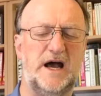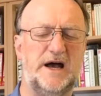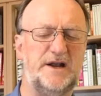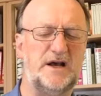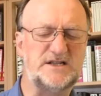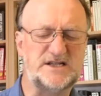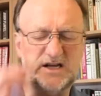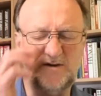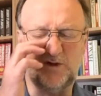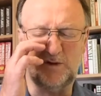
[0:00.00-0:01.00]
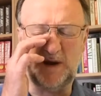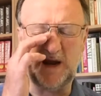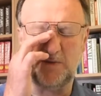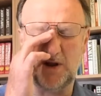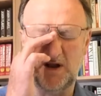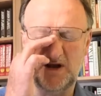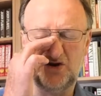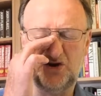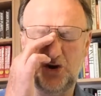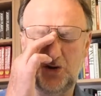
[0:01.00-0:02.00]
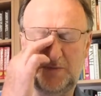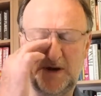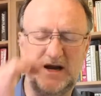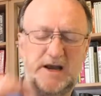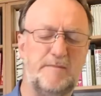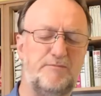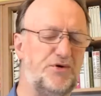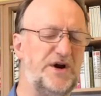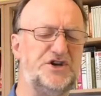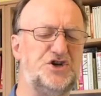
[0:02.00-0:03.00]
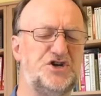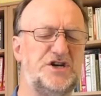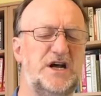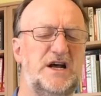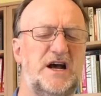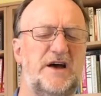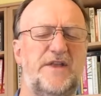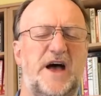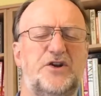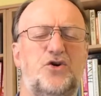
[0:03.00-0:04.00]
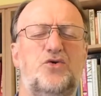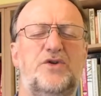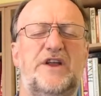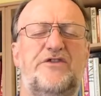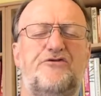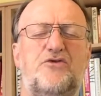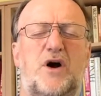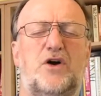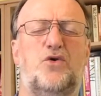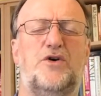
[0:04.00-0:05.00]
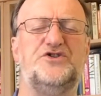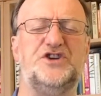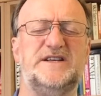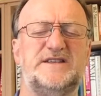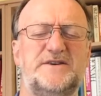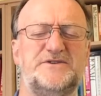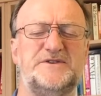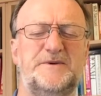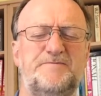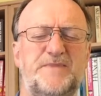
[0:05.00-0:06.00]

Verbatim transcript: and us sinful people could be bridged, and that only through our Lord Jesus.